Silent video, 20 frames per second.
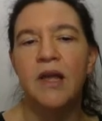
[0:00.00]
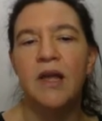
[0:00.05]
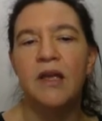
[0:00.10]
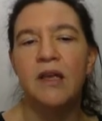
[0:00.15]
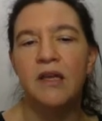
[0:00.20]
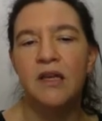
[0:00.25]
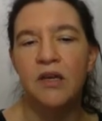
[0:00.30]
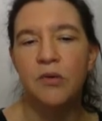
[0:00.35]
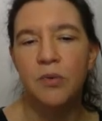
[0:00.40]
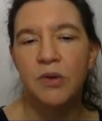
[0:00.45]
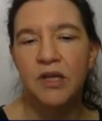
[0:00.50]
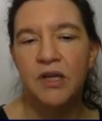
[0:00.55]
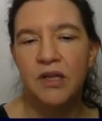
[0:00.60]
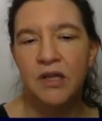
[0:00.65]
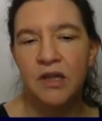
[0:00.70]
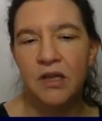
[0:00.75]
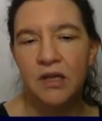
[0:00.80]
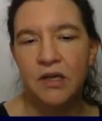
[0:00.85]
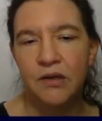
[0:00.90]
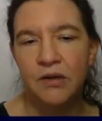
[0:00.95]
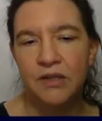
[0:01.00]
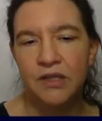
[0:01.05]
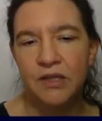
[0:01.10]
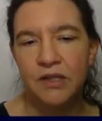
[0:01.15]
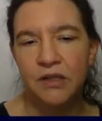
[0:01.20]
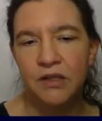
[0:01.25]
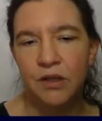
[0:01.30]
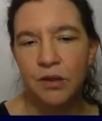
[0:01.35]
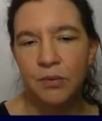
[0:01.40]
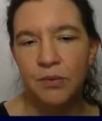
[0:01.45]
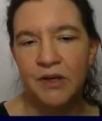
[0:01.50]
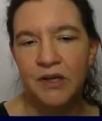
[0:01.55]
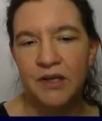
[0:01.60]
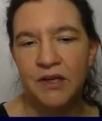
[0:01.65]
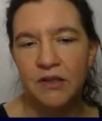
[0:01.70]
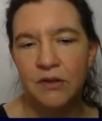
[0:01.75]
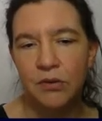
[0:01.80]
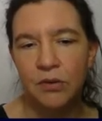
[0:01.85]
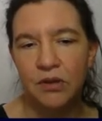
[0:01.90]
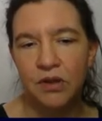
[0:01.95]
Here we need the characteristic 3
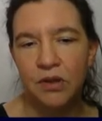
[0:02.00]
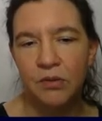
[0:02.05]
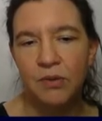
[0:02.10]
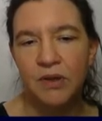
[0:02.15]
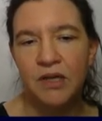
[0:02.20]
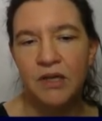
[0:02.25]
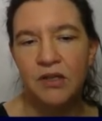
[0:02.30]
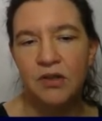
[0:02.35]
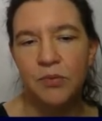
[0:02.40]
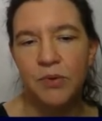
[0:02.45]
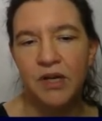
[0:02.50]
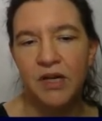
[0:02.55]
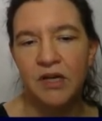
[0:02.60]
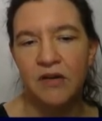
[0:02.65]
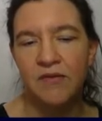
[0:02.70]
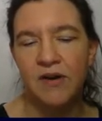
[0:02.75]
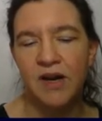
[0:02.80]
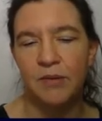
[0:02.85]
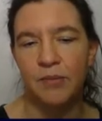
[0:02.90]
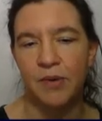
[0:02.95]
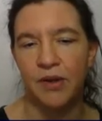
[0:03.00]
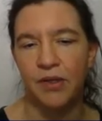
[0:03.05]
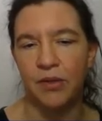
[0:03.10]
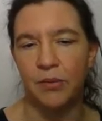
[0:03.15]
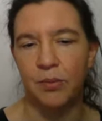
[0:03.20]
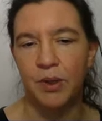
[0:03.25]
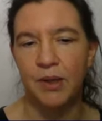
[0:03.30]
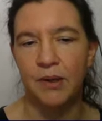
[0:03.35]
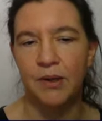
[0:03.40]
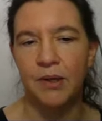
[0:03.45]
is not 3, so we can divide by 3.